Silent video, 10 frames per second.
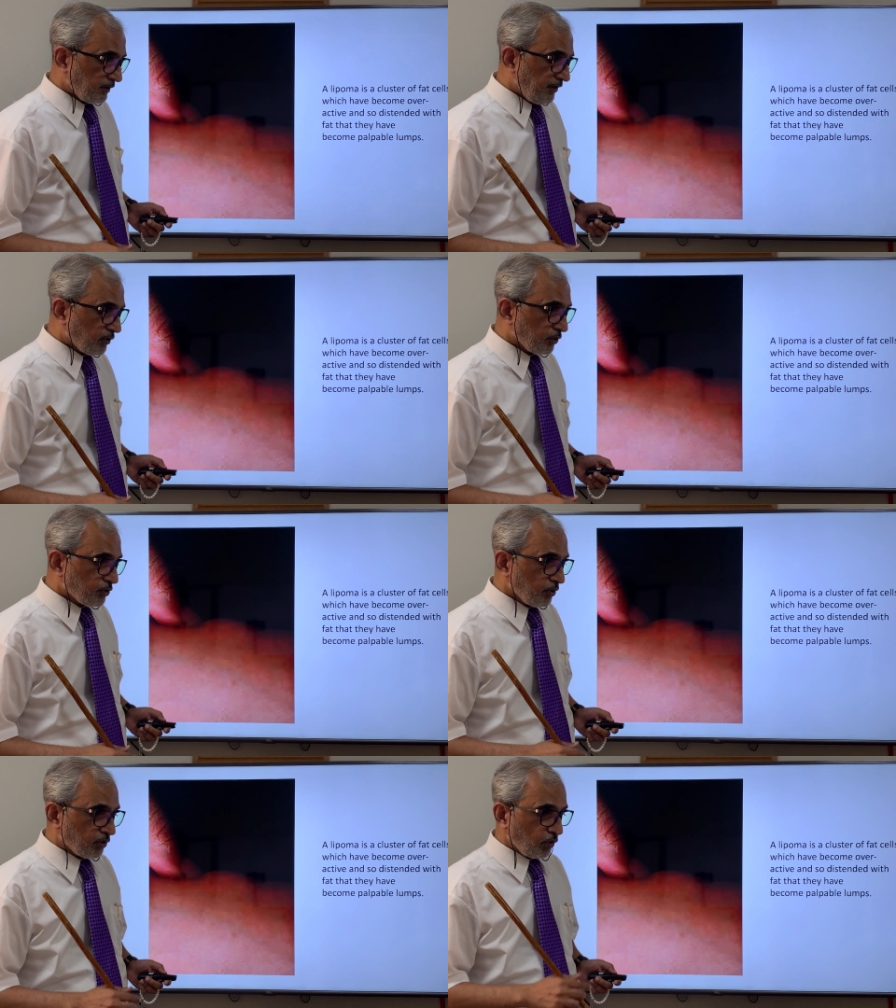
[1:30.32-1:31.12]
we are going to
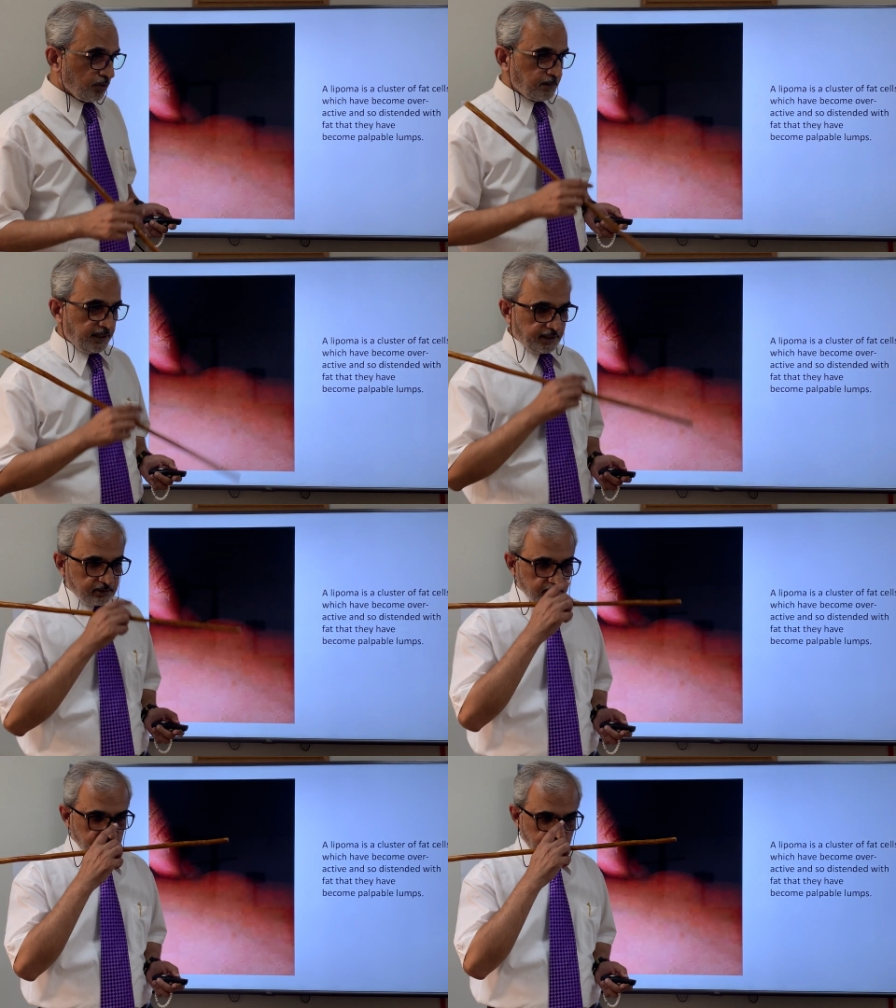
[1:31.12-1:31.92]
do a role play,
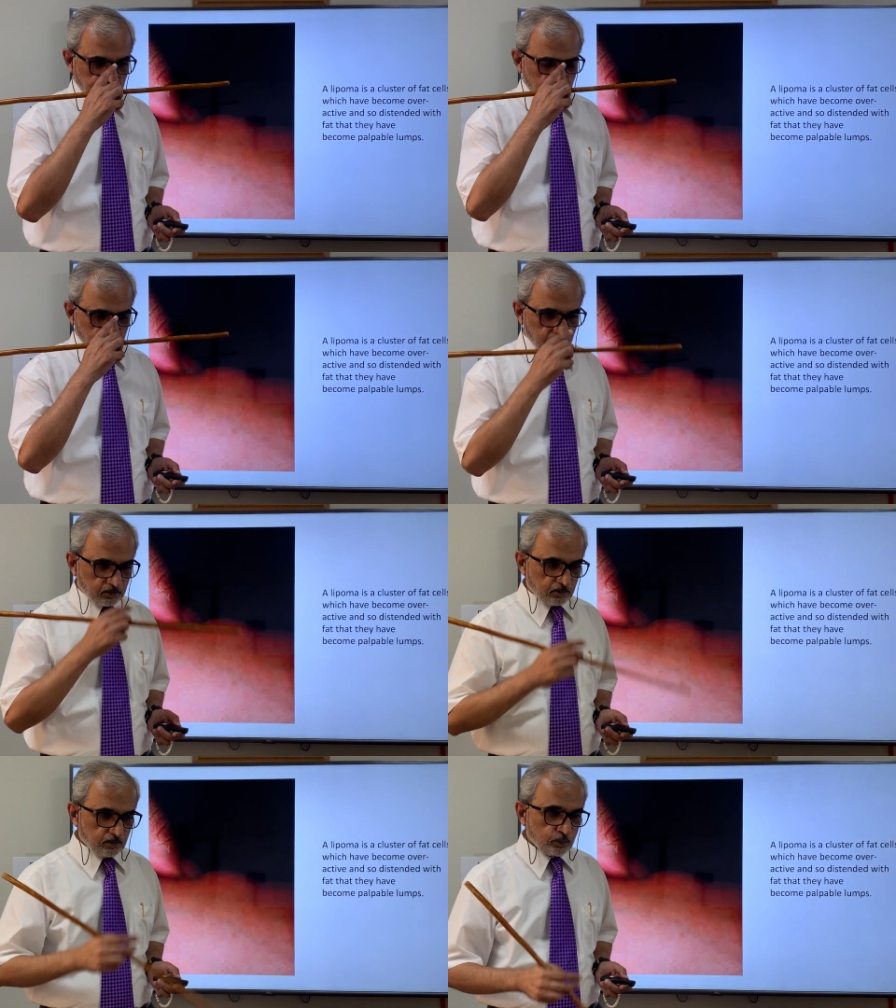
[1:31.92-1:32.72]

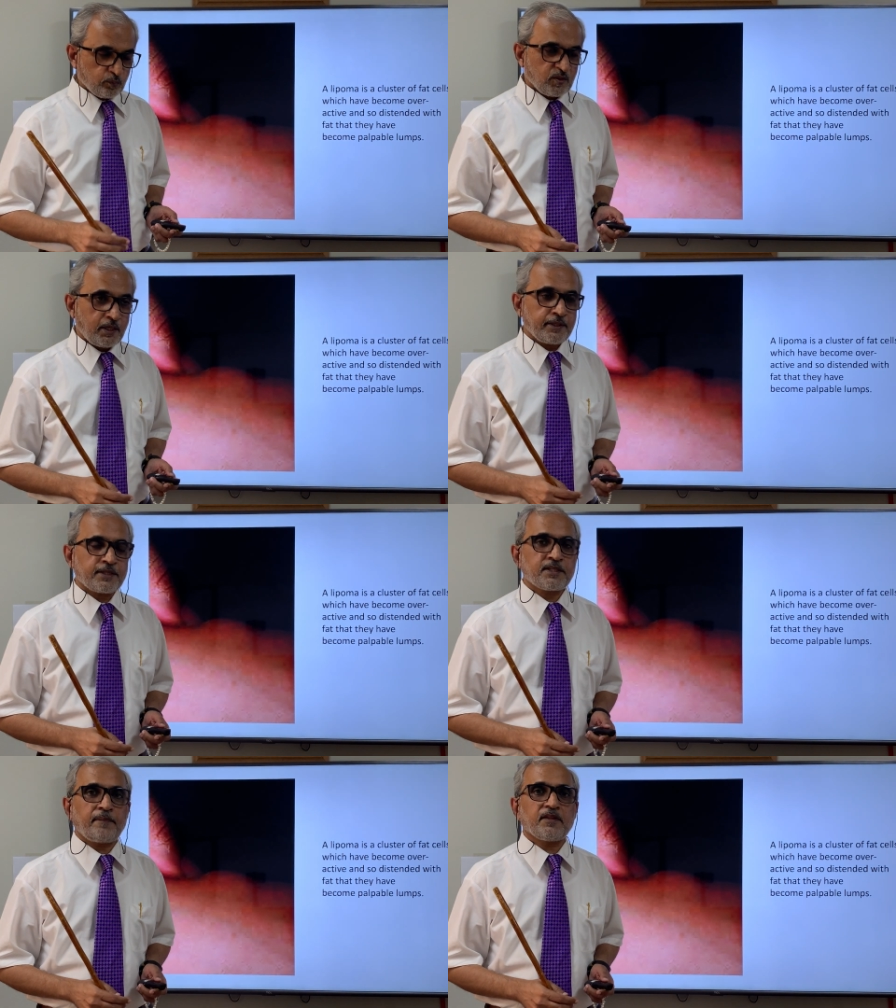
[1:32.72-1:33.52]
and the
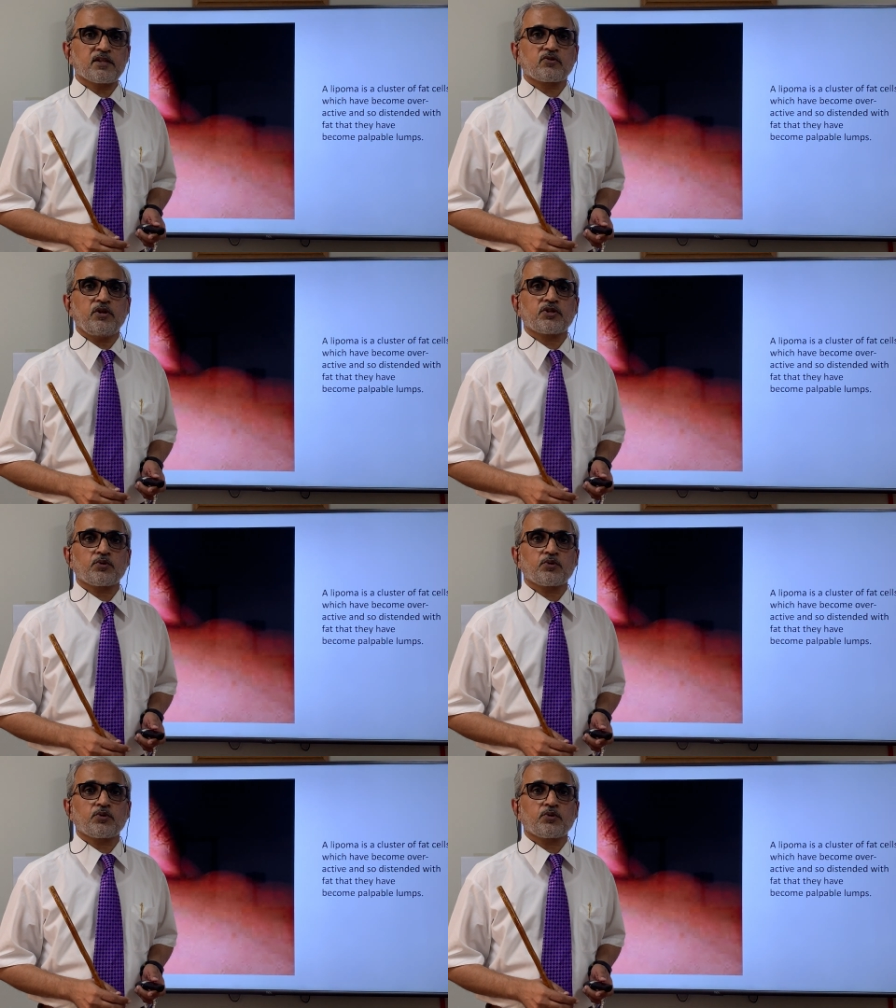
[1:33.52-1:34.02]
examiner is going